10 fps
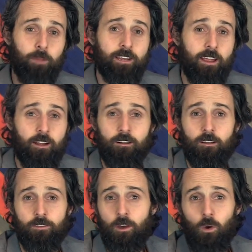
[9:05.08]
McNair,
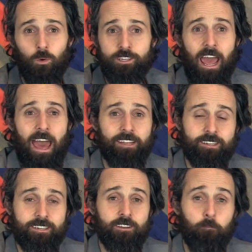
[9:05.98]
though, was
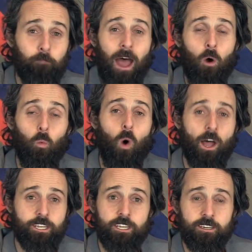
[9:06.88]
asked about
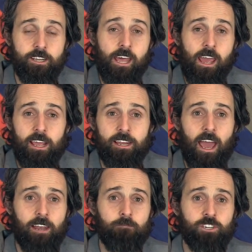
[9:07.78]
Watson today, and
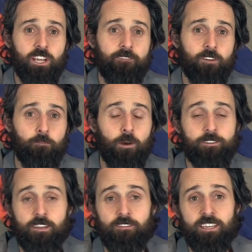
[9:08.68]
Adam Schefter
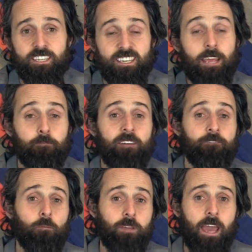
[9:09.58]
posted this statement
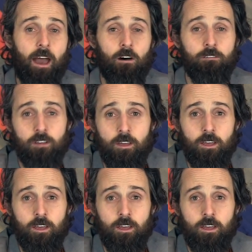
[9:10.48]
from Cal.